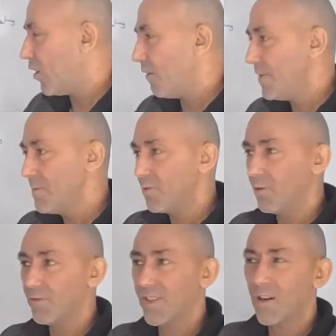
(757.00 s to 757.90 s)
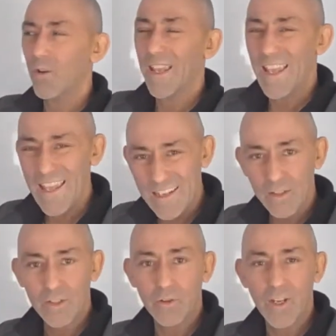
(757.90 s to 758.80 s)
lot of people start going
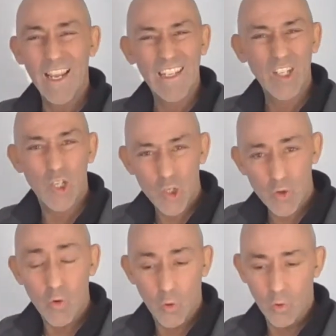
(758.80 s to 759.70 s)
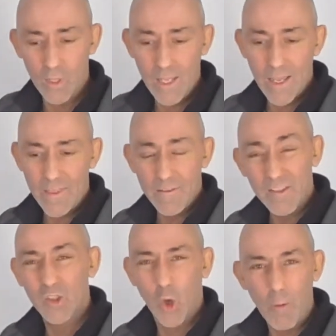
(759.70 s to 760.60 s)
into its control and they
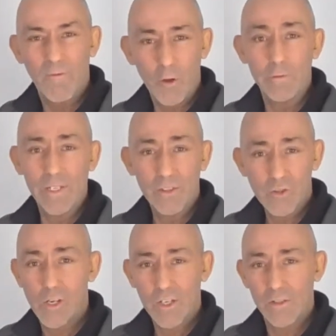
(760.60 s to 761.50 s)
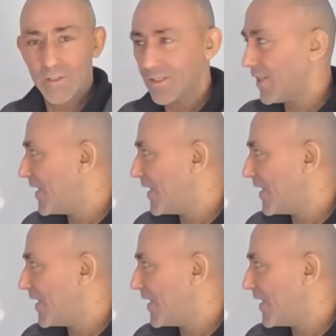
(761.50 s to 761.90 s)
stop following instructions. It's